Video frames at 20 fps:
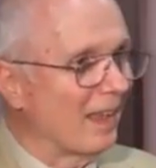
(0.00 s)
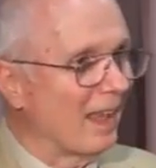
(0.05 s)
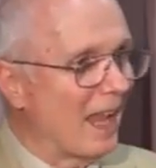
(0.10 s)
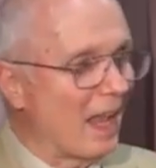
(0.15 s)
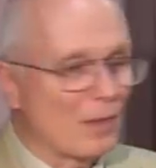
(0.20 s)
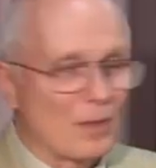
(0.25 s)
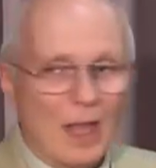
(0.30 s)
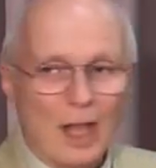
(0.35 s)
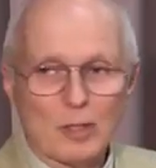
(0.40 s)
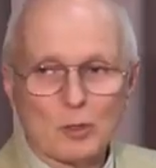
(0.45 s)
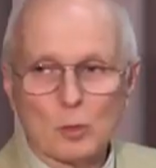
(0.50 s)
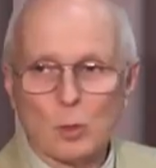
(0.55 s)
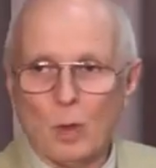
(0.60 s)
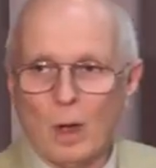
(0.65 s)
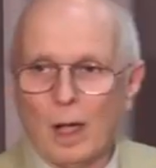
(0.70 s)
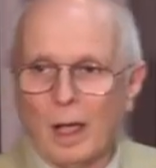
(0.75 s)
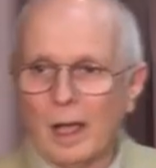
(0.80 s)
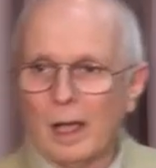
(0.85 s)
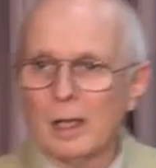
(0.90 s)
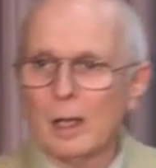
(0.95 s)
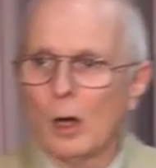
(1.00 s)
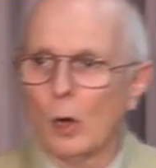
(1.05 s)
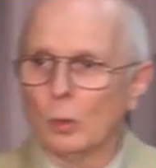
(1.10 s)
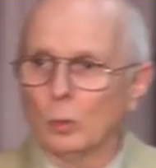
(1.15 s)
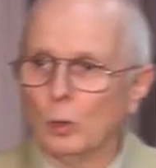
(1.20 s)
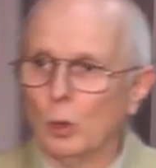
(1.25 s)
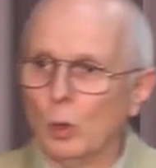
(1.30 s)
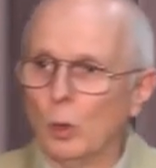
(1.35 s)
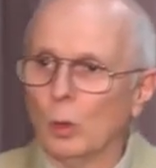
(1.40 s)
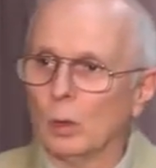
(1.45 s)
And that's why
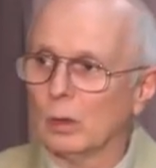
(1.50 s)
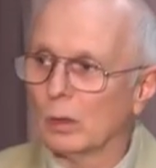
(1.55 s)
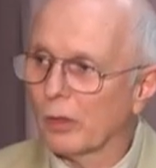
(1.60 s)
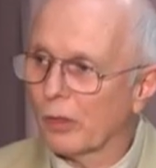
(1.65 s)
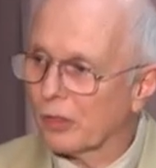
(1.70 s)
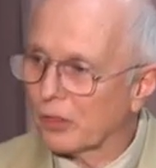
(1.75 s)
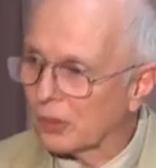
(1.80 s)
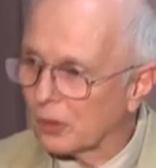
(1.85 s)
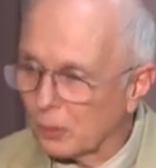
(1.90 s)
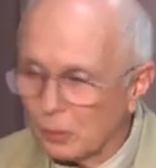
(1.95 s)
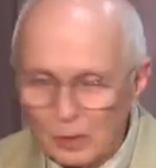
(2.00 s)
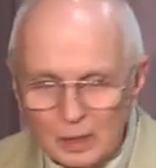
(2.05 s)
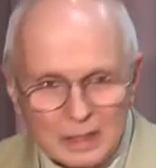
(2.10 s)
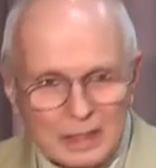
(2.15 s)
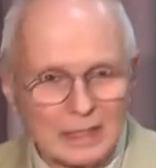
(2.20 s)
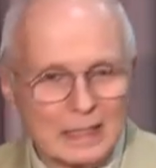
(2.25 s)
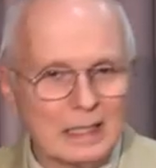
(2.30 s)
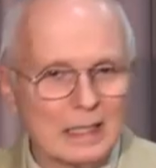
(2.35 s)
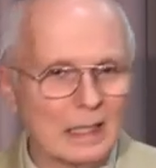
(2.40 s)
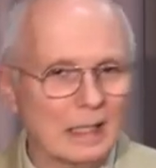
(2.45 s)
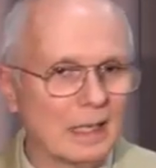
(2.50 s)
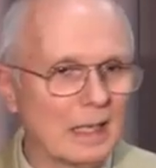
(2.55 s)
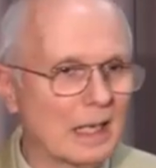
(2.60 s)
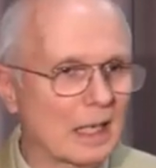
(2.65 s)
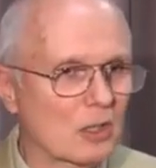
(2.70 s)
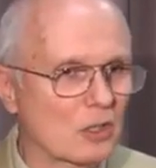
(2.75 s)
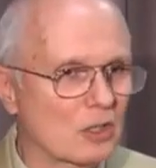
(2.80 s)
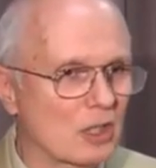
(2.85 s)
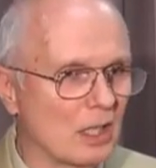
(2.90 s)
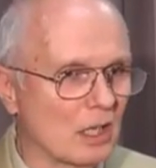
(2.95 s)
Rule 3
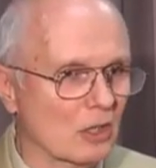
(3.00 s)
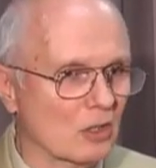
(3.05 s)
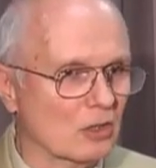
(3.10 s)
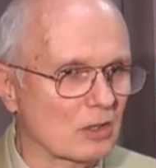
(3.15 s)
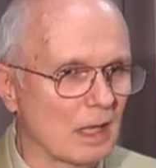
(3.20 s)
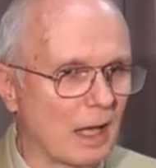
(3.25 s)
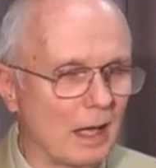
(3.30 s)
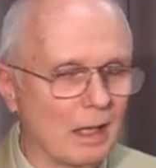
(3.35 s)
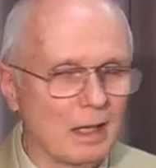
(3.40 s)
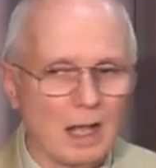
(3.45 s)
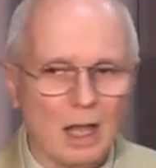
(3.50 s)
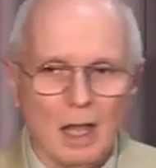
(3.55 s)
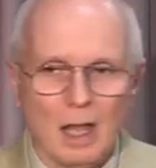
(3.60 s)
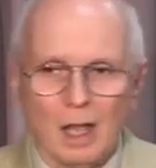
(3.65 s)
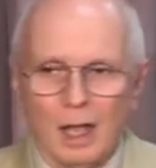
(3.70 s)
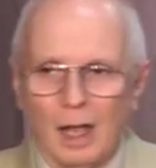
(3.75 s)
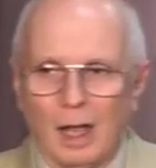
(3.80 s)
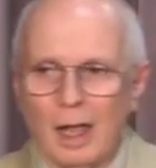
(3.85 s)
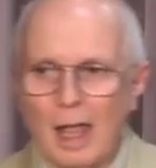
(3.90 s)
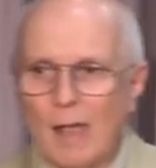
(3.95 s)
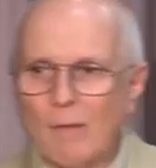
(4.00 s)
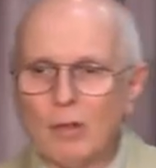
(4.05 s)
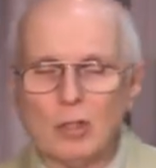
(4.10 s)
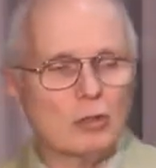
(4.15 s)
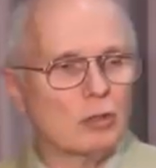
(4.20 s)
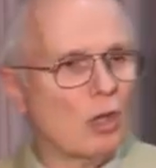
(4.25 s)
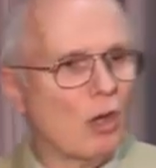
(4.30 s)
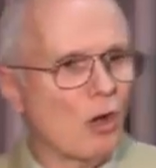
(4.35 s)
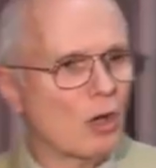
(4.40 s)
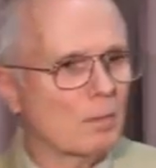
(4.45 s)
exists. I, I
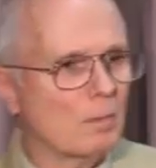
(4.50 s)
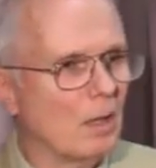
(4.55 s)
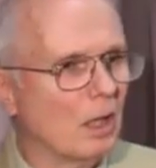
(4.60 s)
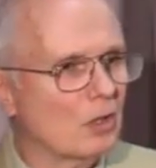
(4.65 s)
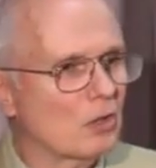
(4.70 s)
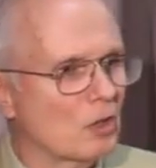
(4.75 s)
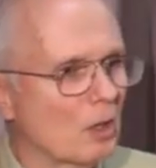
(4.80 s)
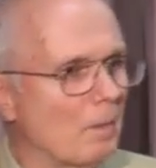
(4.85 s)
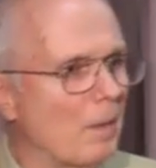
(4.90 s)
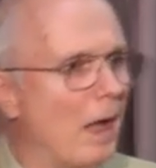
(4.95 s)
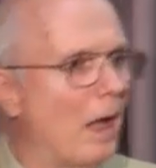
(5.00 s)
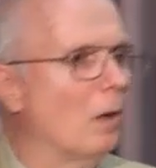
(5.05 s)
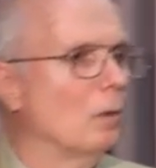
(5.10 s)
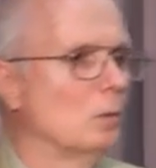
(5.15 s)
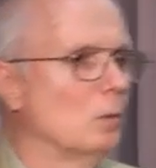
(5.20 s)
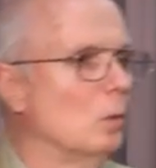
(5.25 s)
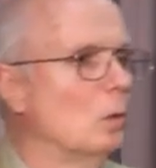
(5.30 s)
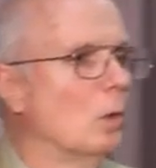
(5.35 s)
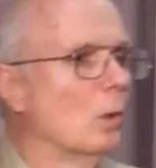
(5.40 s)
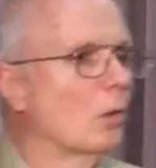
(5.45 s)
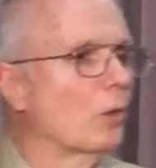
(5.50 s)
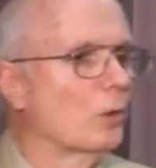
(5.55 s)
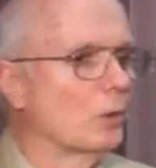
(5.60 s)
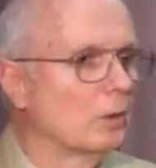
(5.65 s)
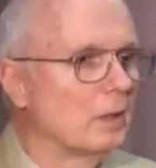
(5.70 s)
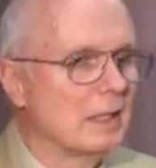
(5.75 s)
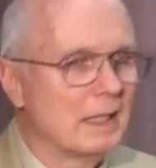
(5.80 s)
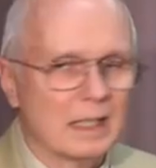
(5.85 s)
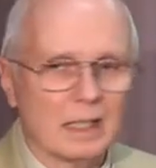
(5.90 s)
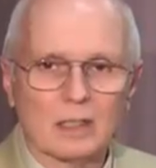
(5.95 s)
haven't talked much about Rule
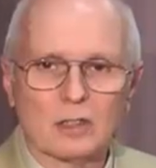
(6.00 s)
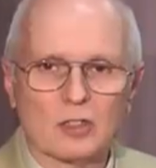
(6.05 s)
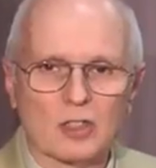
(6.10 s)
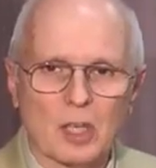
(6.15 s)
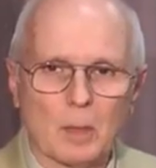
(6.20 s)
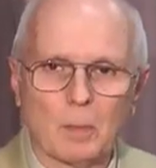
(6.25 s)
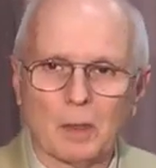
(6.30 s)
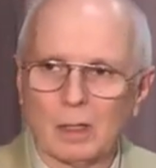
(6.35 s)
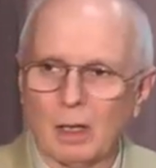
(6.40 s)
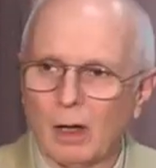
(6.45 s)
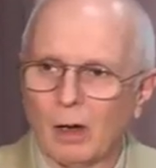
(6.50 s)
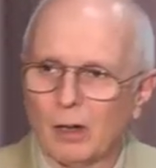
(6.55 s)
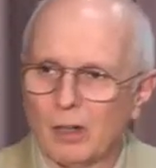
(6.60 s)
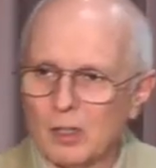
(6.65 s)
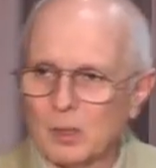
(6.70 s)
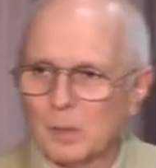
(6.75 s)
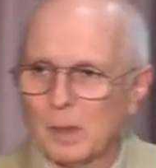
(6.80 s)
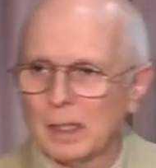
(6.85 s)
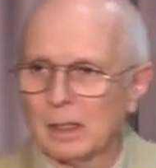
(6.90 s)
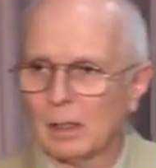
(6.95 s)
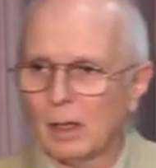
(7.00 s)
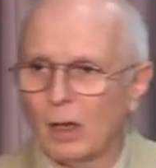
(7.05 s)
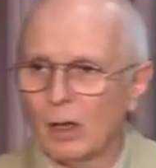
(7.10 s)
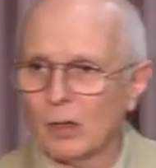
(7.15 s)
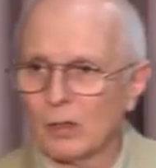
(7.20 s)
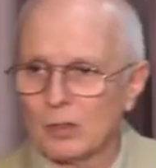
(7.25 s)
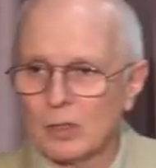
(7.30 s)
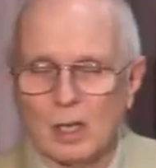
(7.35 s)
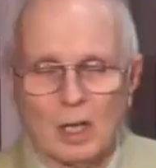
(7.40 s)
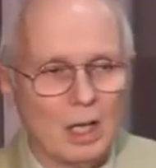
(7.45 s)
3 in seminars
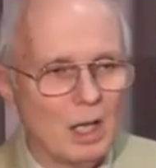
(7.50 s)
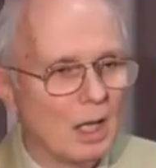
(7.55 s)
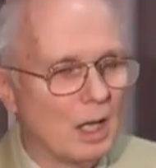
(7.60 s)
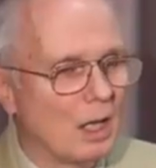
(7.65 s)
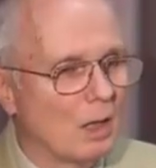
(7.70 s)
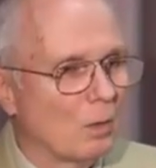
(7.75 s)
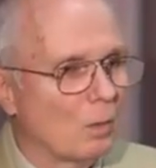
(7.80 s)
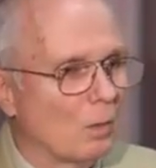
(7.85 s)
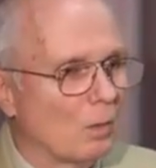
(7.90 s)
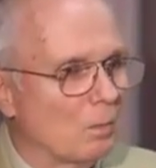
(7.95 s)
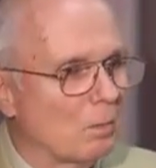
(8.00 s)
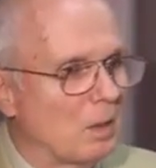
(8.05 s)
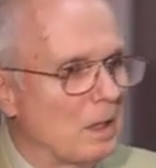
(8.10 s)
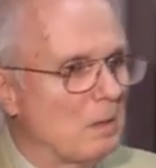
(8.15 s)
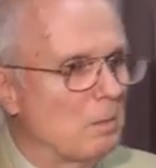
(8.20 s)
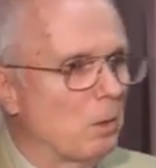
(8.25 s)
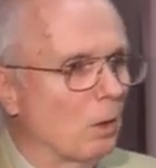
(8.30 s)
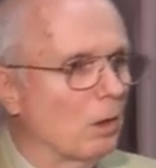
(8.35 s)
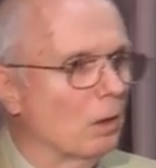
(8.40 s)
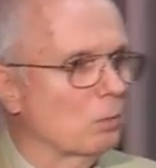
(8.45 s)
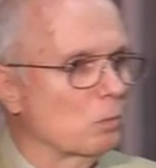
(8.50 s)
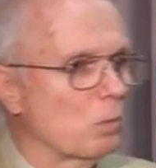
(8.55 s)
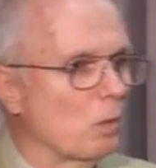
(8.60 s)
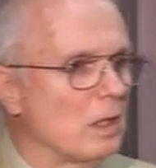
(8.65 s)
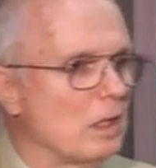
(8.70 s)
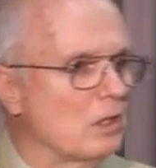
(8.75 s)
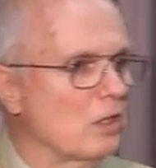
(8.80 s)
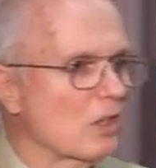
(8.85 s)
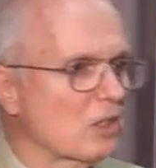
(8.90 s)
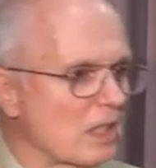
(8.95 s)
because people,
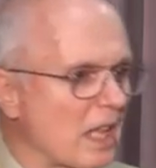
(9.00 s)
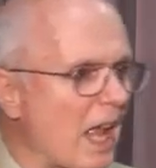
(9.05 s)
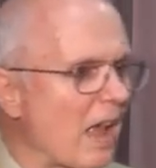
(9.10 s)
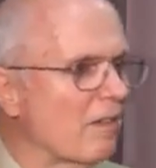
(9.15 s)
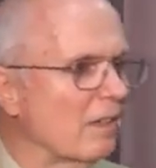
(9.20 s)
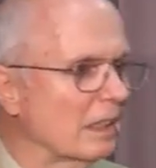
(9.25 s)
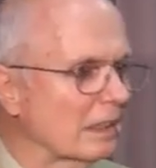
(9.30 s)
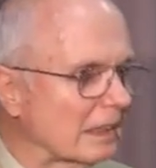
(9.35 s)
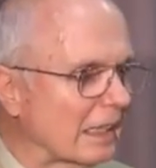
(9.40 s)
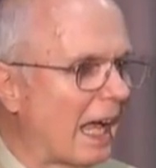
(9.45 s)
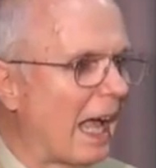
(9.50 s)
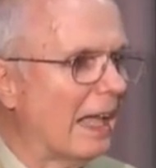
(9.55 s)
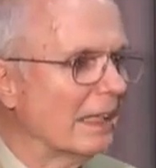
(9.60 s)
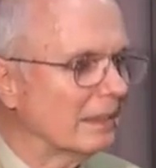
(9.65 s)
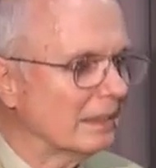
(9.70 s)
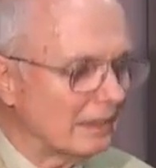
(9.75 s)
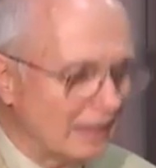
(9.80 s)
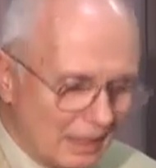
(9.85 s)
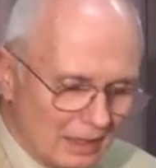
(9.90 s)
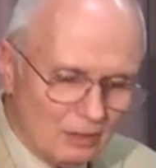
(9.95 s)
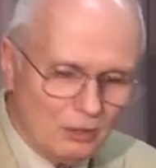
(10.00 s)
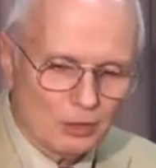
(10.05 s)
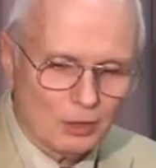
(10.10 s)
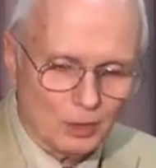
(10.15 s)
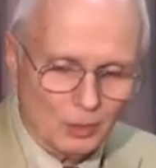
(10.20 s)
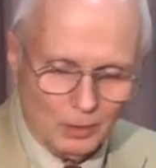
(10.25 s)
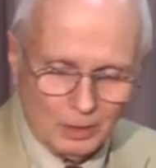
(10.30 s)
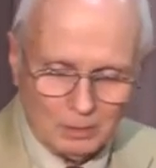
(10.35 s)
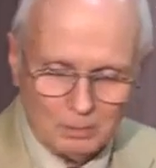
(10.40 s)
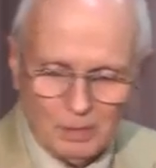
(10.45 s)
we just haven't gotten
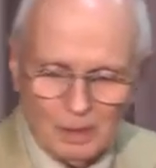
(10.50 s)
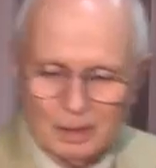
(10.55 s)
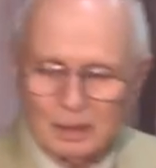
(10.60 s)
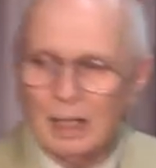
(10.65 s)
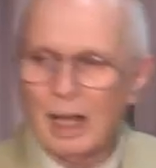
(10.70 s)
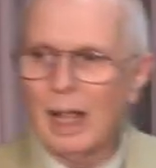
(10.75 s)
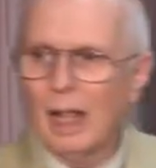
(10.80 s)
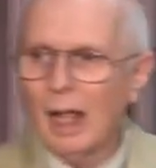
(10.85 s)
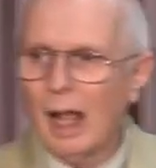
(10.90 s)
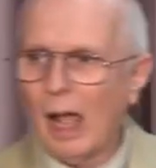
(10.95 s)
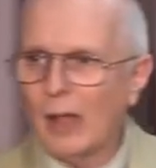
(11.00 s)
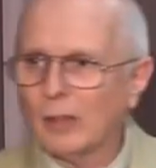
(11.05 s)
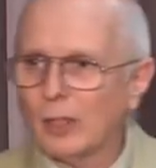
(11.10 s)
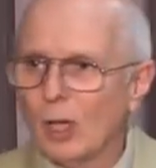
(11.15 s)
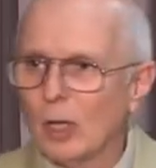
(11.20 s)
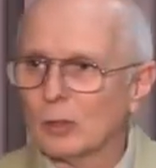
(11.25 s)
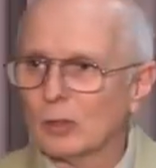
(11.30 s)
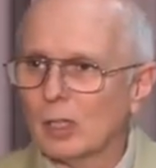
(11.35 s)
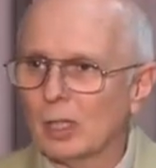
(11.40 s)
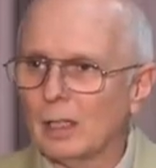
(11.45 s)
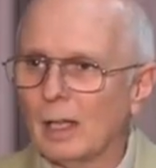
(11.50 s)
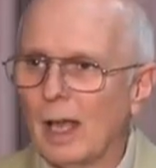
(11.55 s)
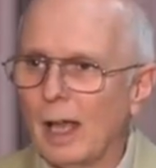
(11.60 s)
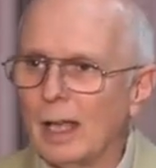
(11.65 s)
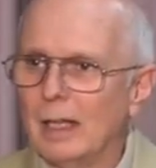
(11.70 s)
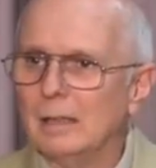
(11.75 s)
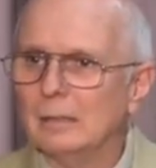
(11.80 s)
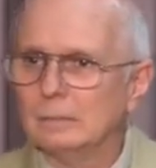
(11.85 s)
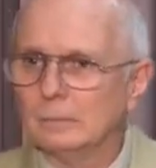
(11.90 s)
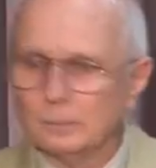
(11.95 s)
into it. But I thought
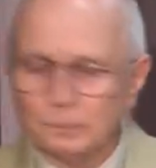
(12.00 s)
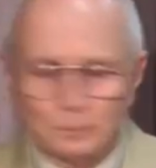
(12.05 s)
tonight